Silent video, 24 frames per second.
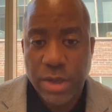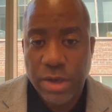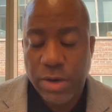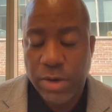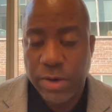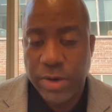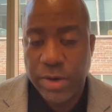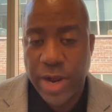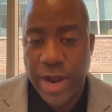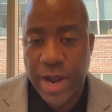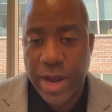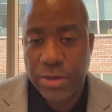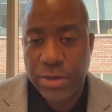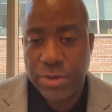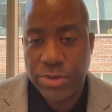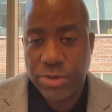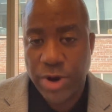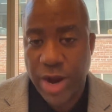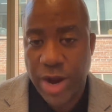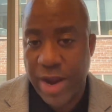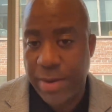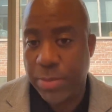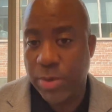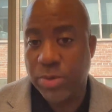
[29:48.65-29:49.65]
on how
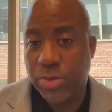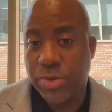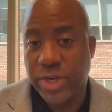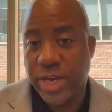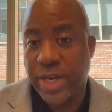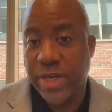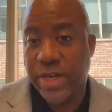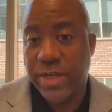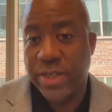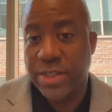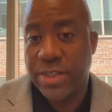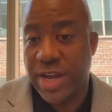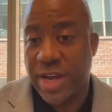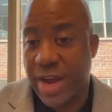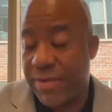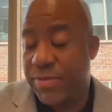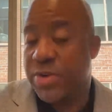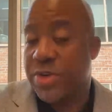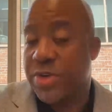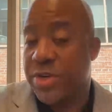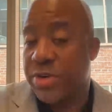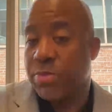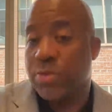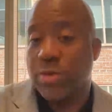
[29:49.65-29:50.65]
tribal data
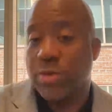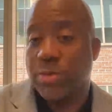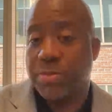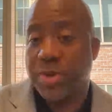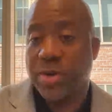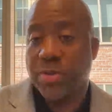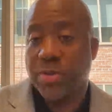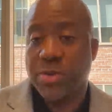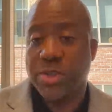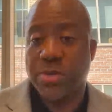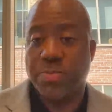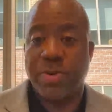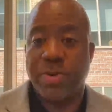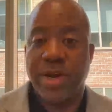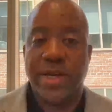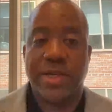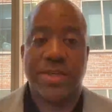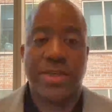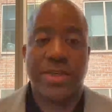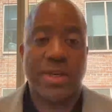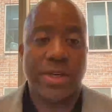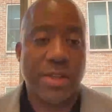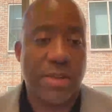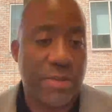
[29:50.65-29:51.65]
sovereignty will be
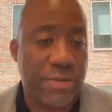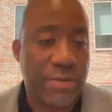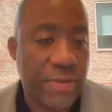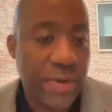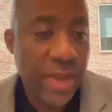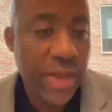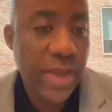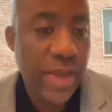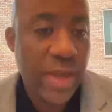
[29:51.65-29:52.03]
respected in the